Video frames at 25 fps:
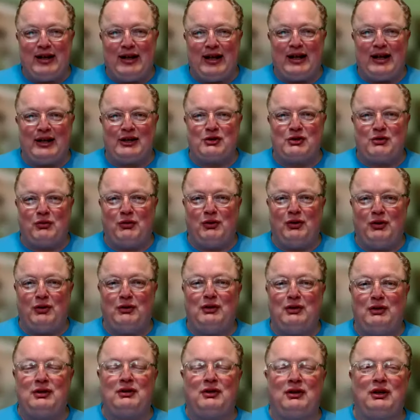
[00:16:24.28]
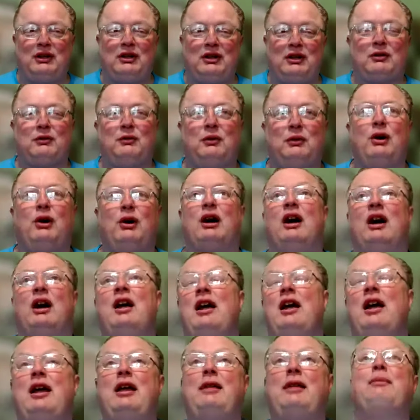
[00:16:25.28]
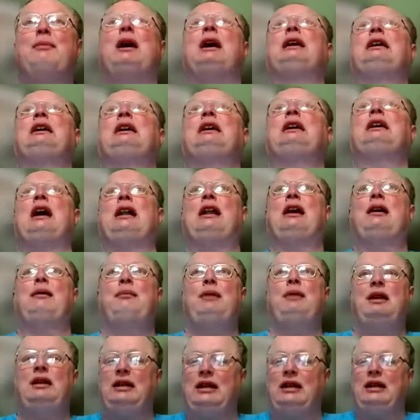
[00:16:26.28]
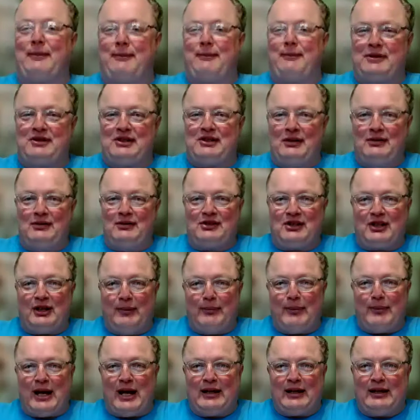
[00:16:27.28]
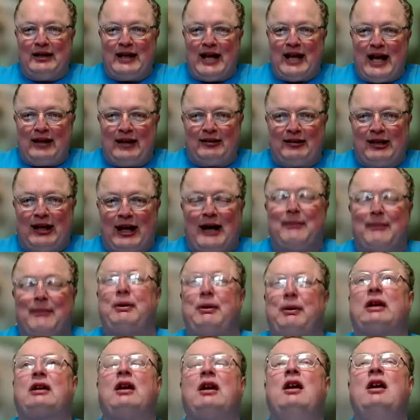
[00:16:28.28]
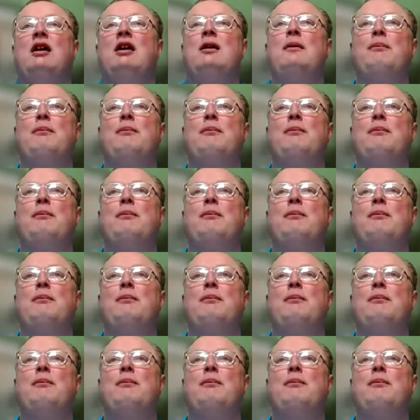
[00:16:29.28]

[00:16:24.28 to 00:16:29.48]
of an actual nuclear war. And my God, how many episodes come out of that topic?